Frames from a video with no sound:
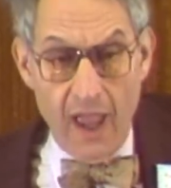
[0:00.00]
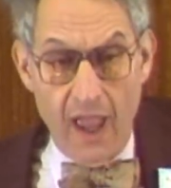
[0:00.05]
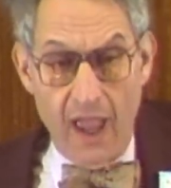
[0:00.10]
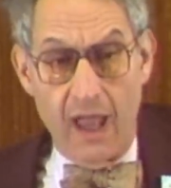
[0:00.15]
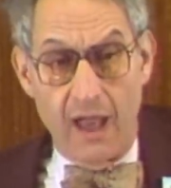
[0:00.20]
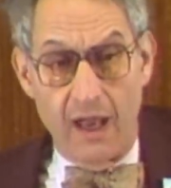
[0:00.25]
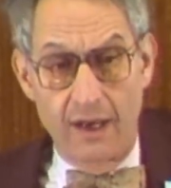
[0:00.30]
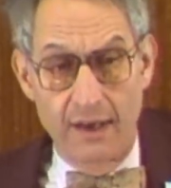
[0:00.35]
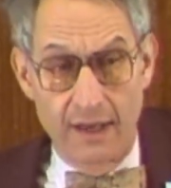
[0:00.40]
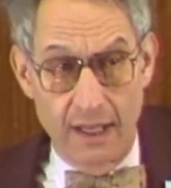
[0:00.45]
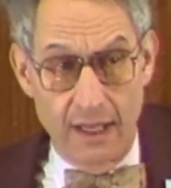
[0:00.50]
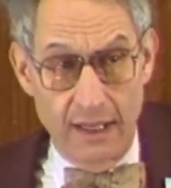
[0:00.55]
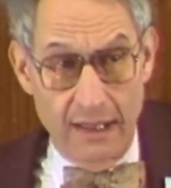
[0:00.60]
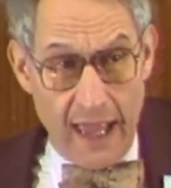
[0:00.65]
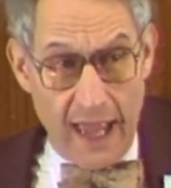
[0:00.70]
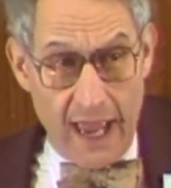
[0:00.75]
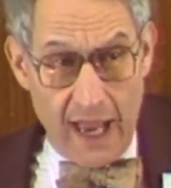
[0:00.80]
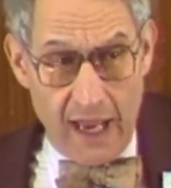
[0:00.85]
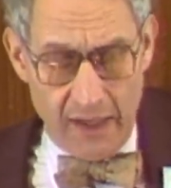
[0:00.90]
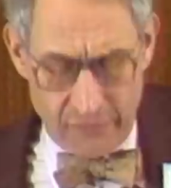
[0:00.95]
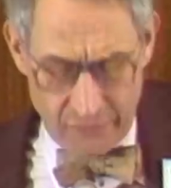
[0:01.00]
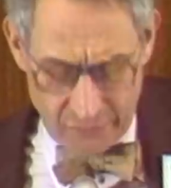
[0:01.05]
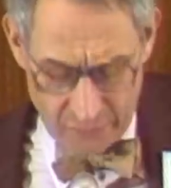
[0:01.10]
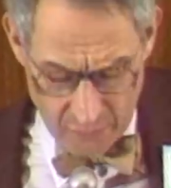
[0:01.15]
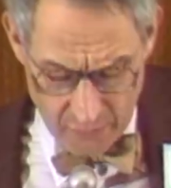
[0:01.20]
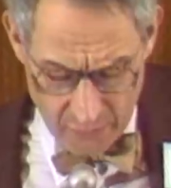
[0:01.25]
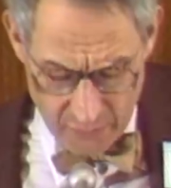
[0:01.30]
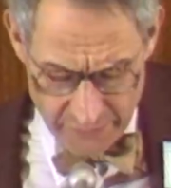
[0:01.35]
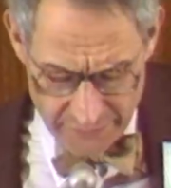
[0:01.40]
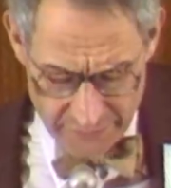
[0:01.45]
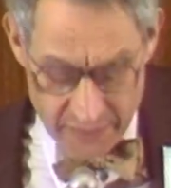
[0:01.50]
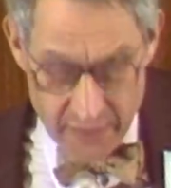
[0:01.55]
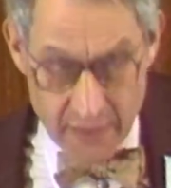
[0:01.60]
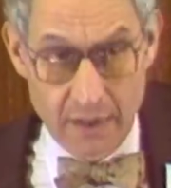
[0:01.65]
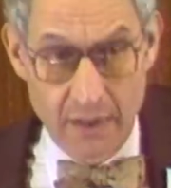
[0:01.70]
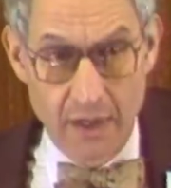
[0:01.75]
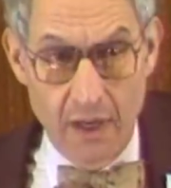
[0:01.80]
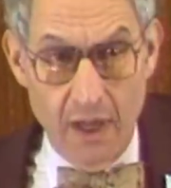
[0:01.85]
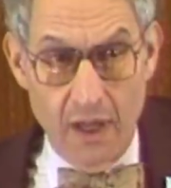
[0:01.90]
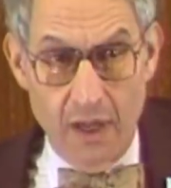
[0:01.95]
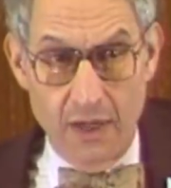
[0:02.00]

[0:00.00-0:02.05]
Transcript: and, alas, often